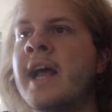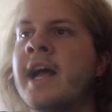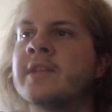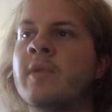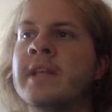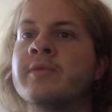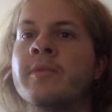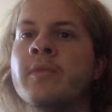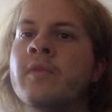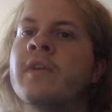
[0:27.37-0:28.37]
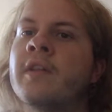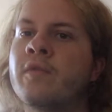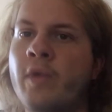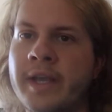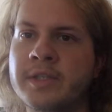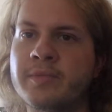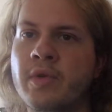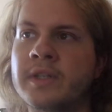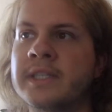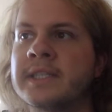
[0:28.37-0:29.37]
as well as removal of waste
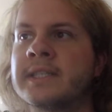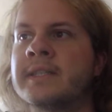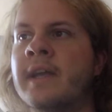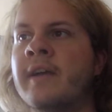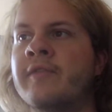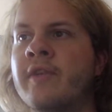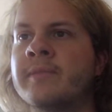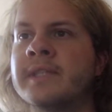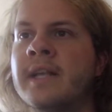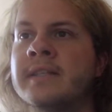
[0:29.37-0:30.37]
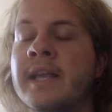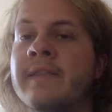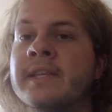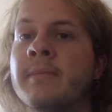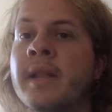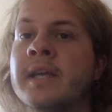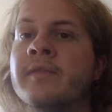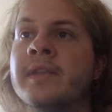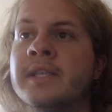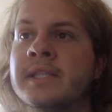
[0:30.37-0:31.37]
products from cells and the supply
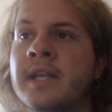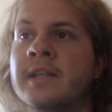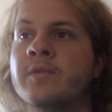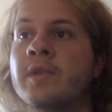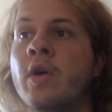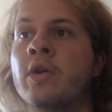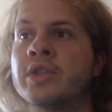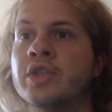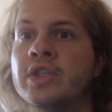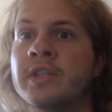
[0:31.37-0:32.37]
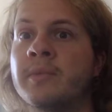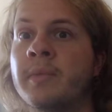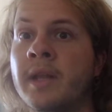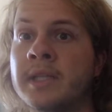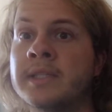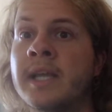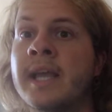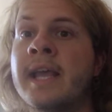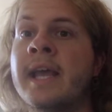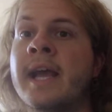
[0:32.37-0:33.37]
of these cells with oxygenated blood,
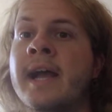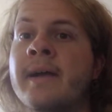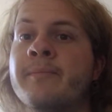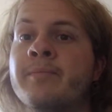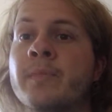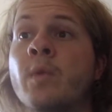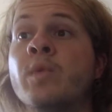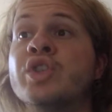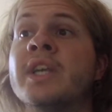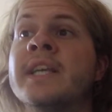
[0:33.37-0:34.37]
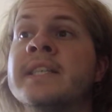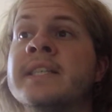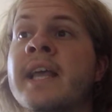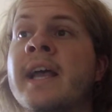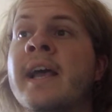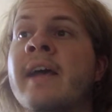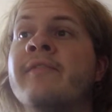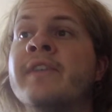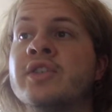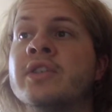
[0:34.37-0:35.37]
which is
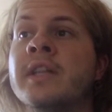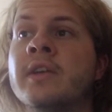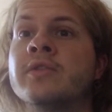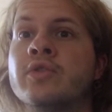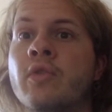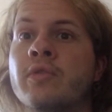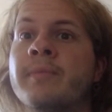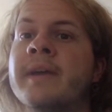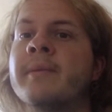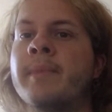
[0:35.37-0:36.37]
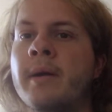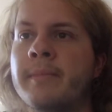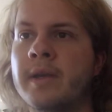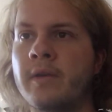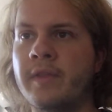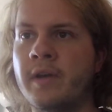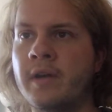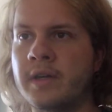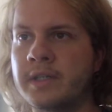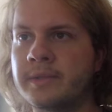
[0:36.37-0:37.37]
efficiently controlled by the pumping of the
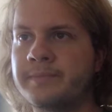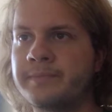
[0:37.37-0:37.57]
heart.